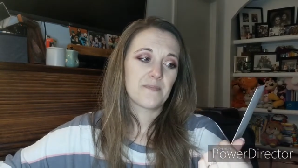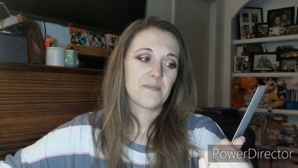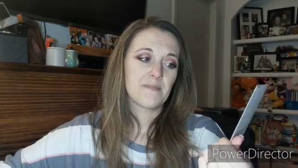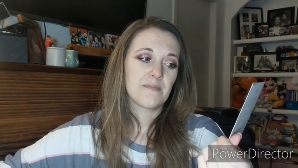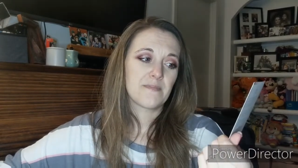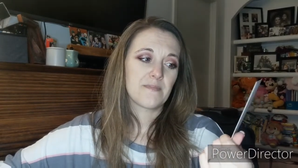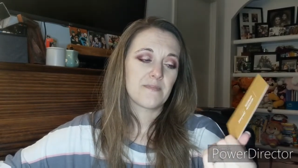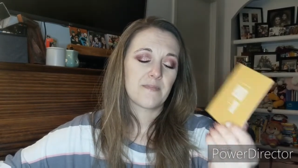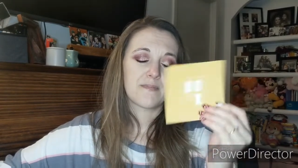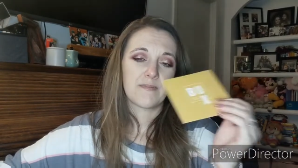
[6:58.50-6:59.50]

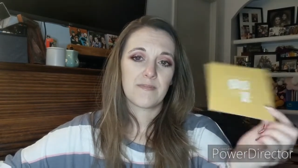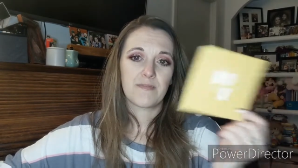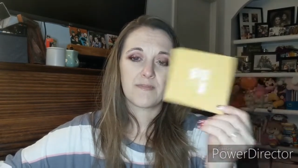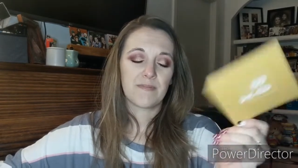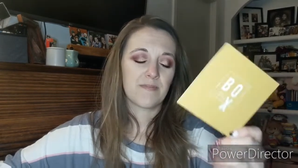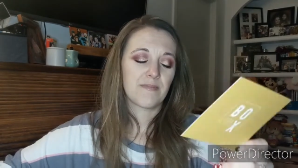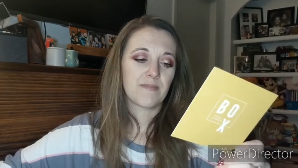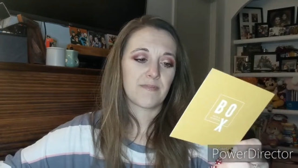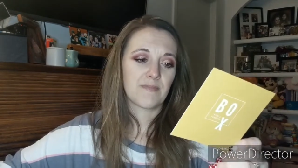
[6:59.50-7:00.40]
Nothing is said.